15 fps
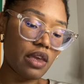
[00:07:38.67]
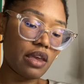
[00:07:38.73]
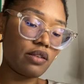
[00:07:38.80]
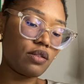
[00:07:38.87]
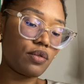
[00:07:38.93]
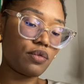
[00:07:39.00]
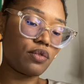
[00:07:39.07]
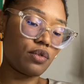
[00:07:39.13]
Ace
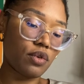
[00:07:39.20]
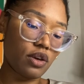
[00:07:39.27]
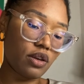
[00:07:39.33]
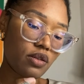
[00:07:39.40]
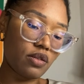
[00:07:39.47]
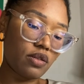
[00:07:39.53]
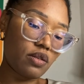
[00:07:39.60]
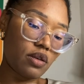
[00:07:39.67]
of
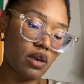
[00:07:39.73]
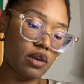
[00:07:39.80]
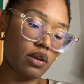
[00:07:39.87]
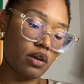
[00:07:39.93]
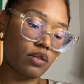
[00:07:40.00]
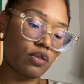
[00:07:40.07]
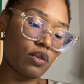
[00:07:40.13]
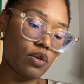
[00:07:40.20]
Swords in
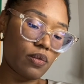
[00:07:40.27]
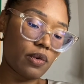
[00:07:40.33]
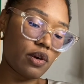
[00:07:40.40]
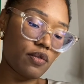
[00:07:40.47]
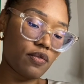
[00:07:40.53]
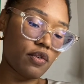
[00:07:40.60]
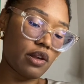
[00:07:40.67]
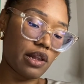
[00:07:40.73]
October for